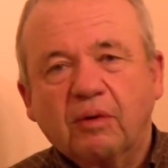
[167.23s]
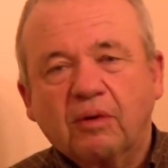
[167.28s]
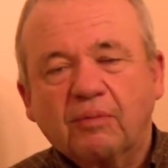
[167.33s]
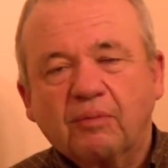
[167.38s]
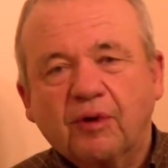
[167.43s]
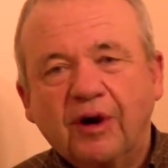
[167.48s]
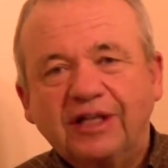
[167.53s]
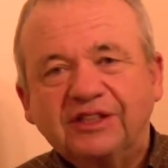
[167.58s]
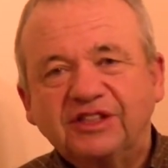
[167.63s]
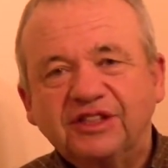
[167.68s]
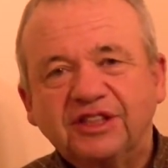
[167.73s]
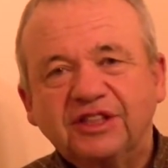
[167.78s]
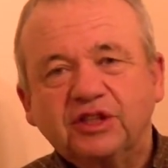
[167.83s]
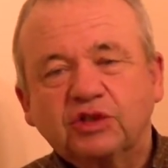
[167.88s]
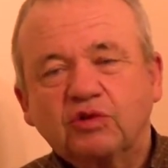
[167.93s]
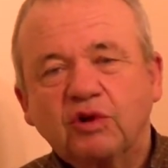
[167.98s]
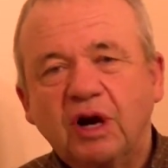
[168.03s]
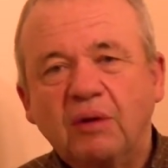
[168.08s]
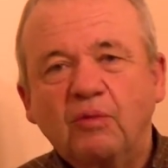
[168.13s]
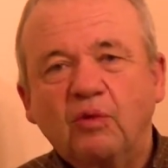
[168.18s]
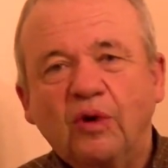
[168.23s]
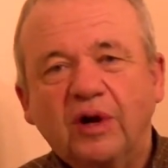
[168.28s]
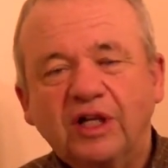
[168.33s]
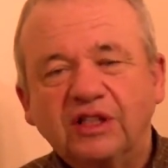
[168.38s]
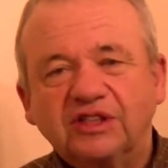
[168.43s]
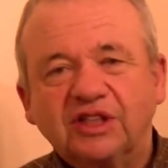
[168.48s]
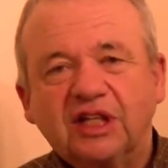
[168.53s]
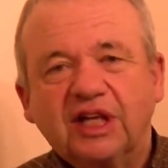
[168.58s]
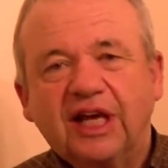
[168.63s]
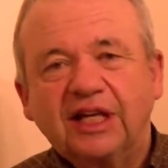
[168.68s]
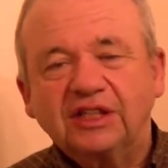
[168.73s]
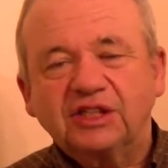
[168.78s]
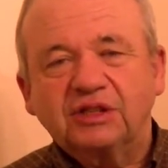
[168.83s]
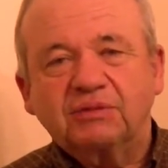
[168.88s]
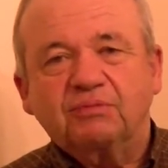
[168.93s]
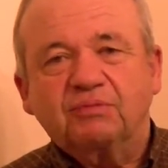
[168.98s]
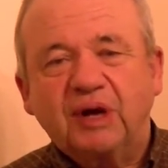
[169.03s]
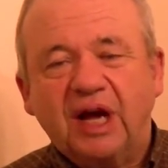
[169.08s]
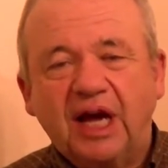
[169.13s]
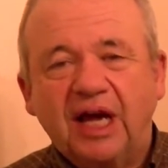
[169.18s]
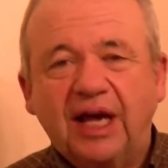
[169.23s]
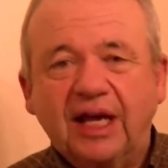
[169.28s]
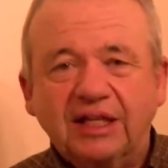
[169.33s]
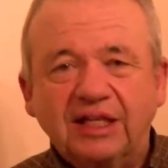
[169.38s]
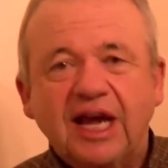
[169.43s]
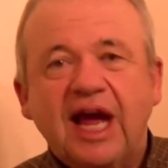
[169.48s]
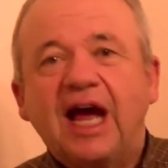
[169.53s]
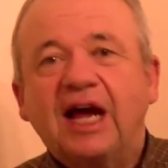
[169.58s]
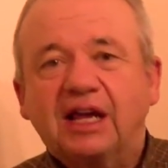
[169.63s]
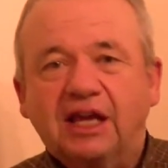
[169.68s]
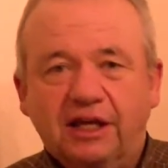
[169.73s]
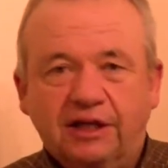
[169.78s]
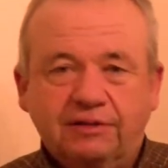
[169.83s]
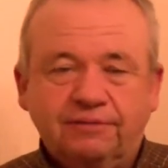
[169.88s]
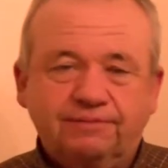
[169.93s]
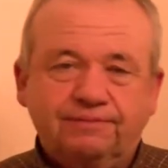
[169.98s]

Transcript: President Trump won his election by attacking.